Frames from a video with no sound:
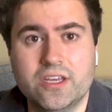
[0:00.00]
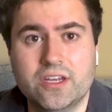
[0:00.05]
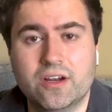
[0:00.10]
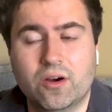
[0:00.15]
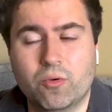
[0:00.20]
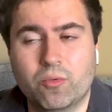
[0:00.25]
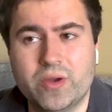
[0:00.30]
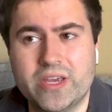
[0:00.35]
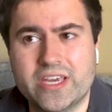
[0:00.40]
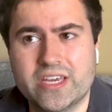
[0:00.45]
you
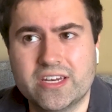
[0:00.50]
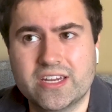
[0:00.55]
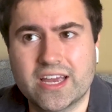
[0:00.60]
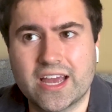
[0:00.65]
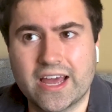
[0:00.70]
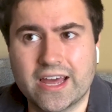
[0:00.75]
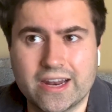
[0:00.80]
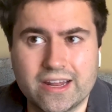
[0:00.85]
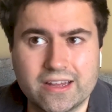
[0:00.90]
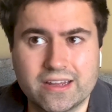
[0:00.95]
know, we could
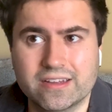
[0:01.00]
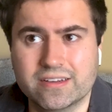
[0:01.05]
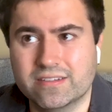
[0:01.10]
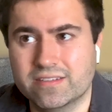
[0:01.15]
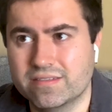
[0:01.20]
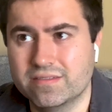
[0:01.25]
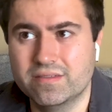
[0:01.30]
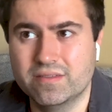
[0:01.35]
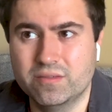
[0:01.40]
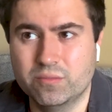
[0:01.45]
kind of
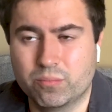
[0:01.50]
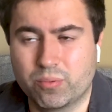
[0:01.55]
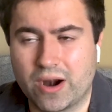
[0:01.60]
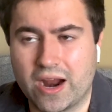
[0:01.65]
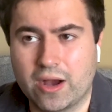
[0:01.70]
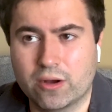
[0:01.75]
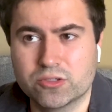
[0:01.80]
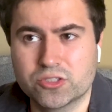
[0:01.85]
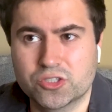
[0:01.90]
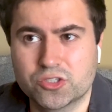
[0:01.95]

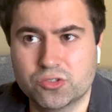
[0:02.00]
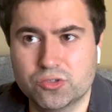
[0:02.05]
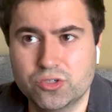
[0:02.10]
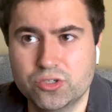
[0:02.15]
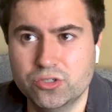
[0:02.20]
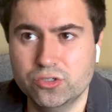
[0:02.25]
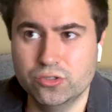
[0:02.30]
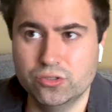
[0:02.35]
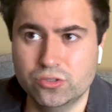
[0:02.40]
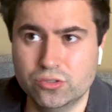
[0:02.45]
browse
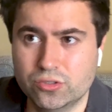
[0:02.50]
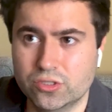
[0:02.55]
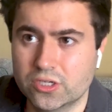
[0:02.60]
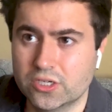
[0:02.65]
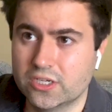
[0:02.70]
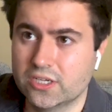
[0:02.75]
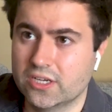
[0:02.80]
through